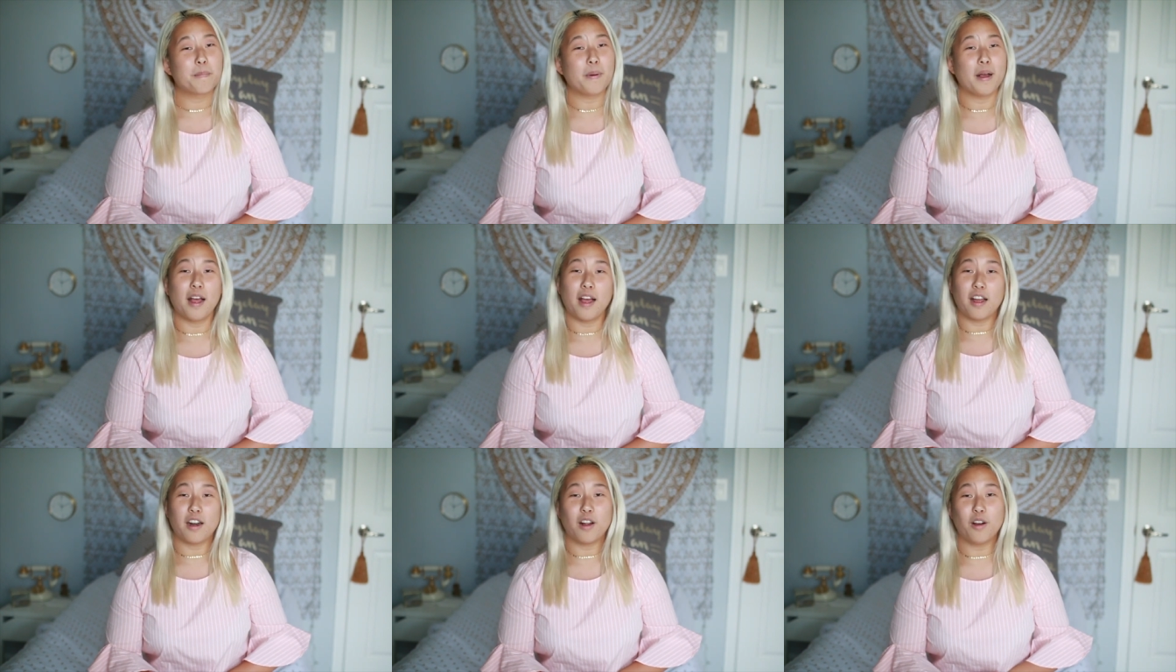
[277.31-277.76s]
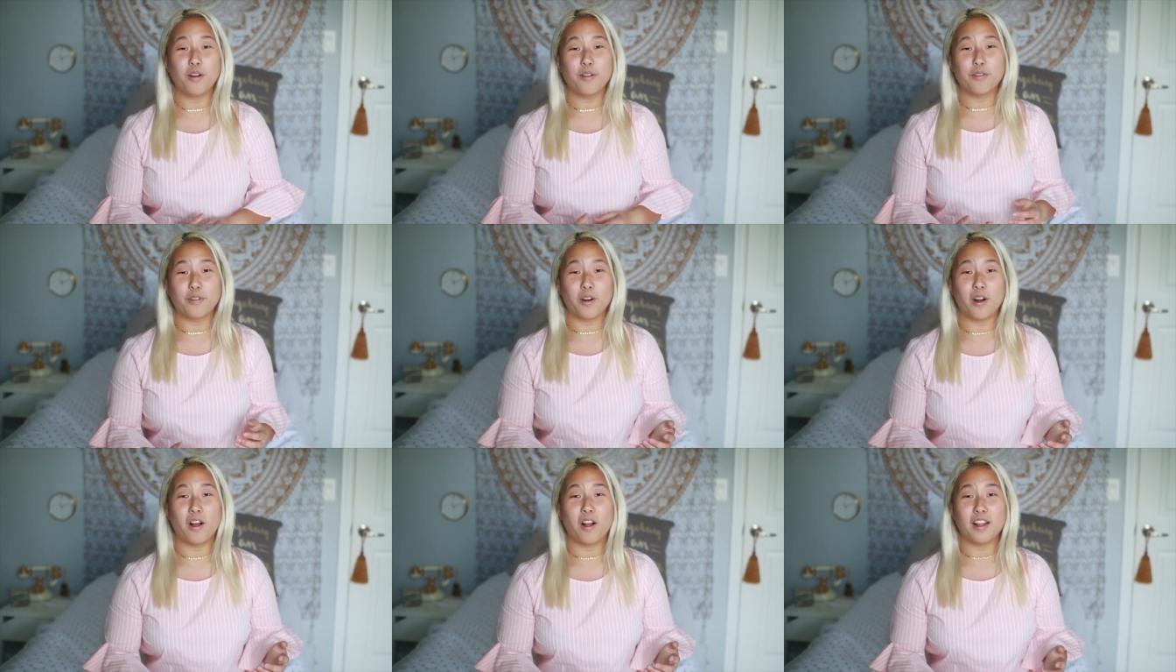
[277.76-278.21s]
but
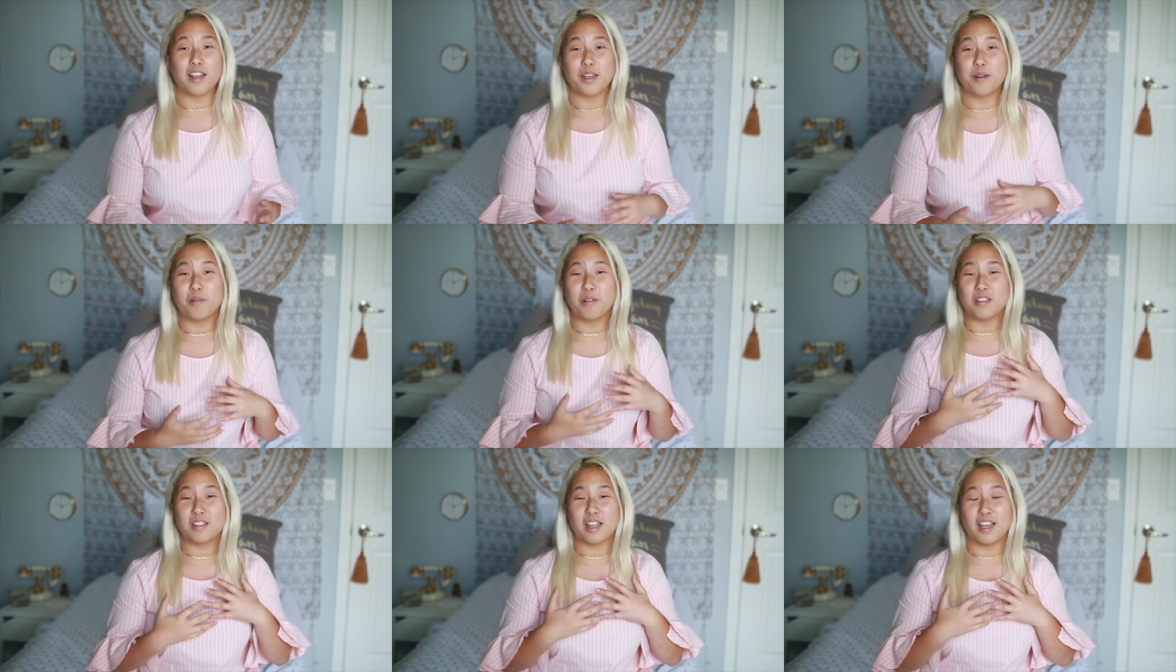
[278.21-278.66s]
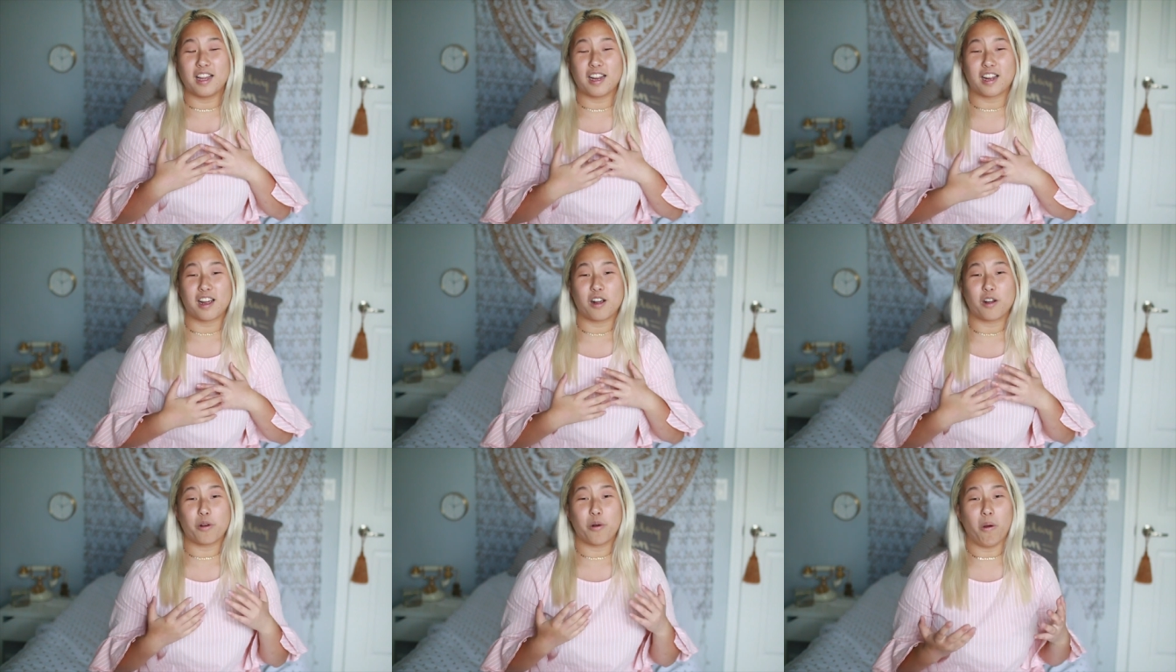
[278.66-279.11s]
overall it was like
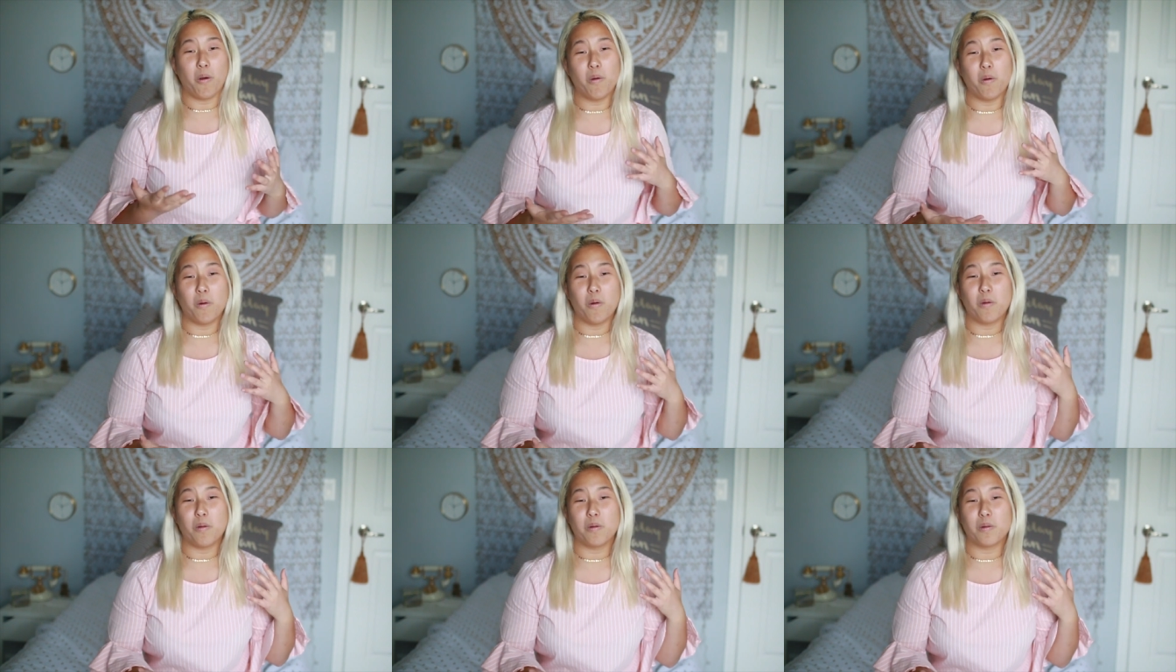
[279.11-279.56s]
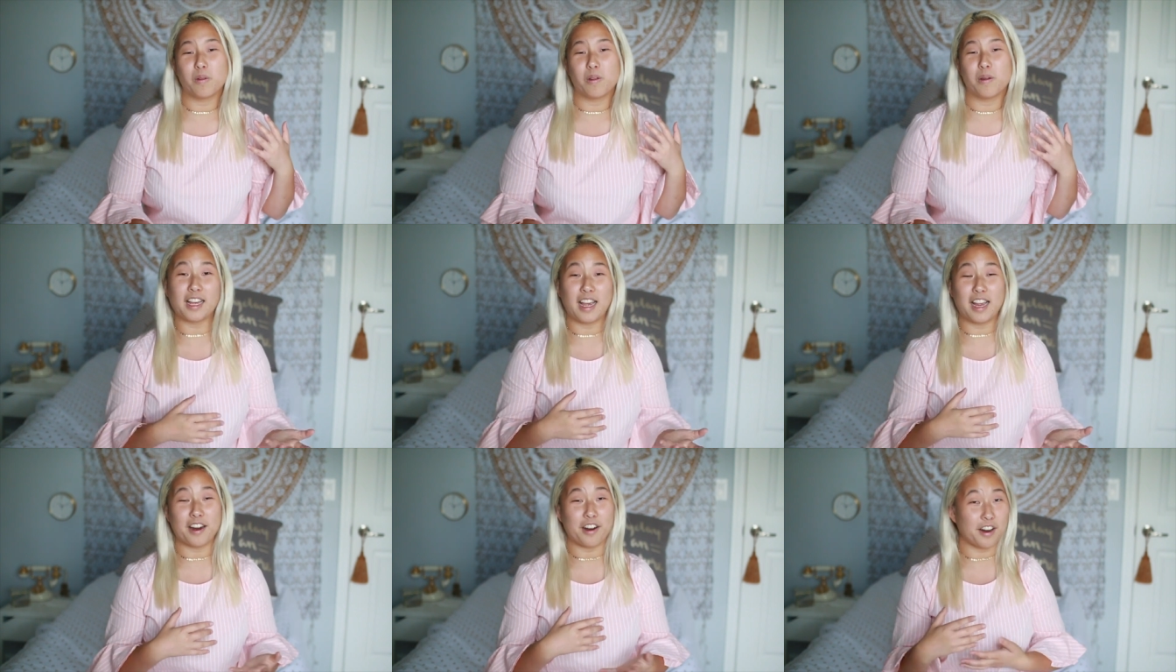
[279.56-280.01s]
a
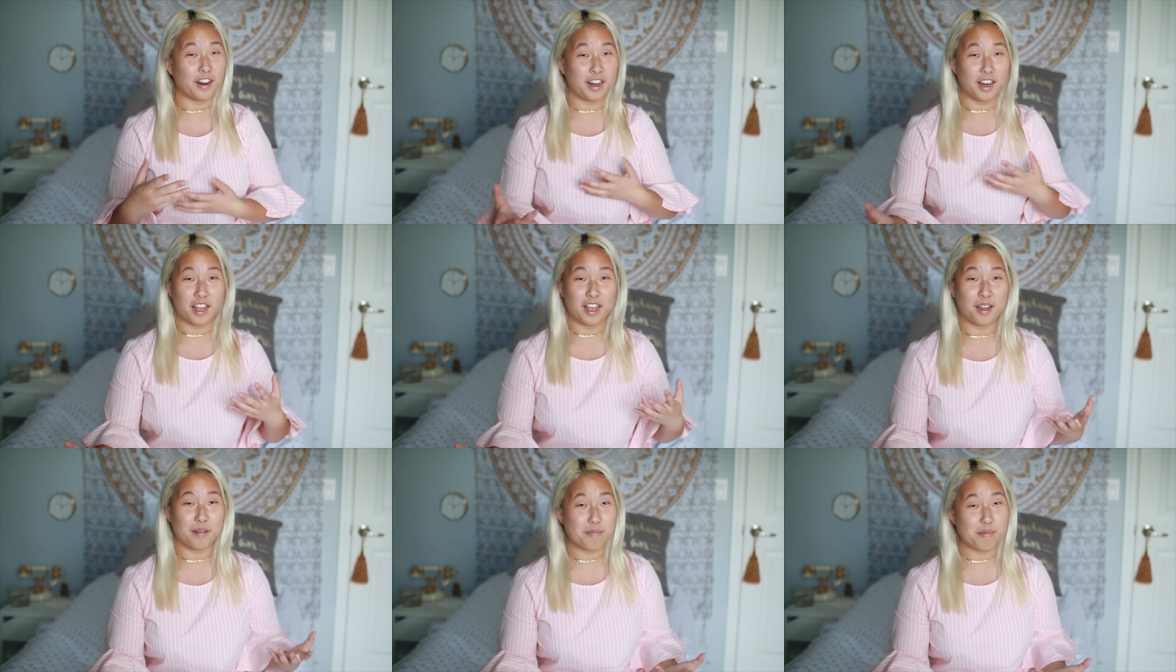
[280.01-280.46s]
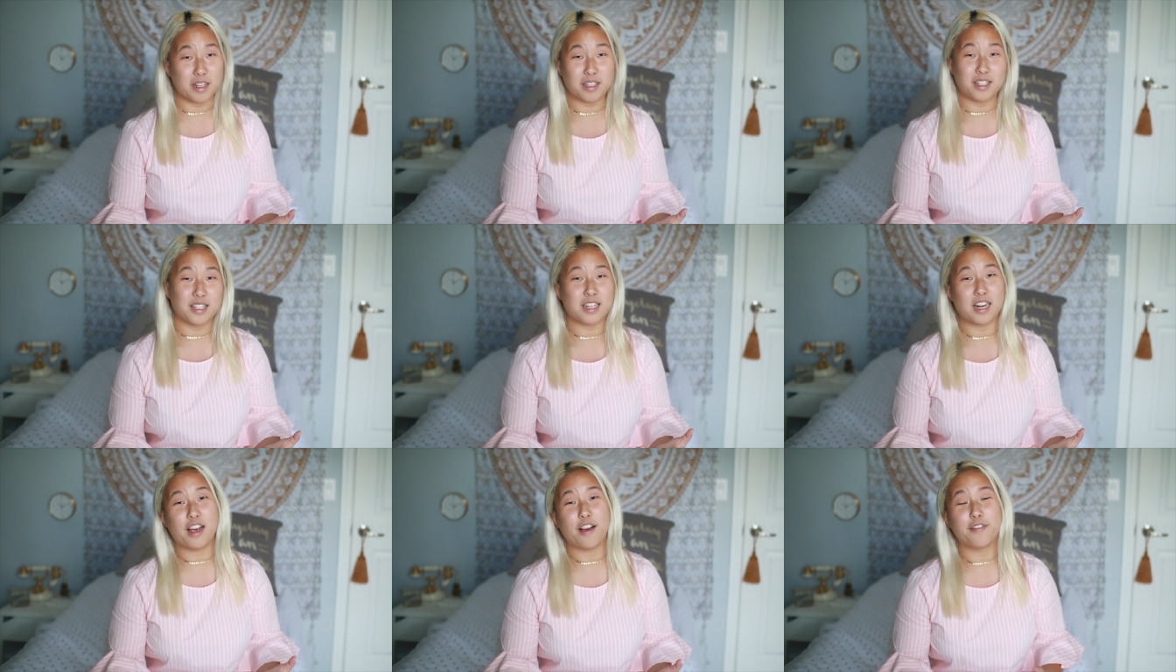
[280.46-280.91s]
cool area and
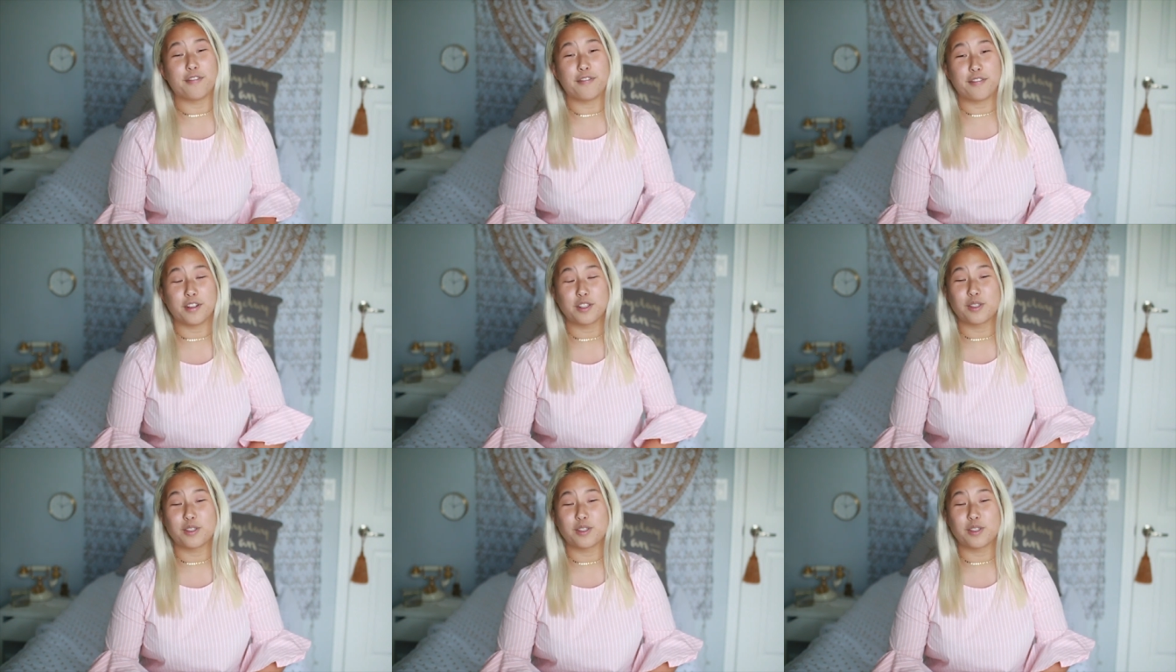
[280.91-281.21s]
stuff.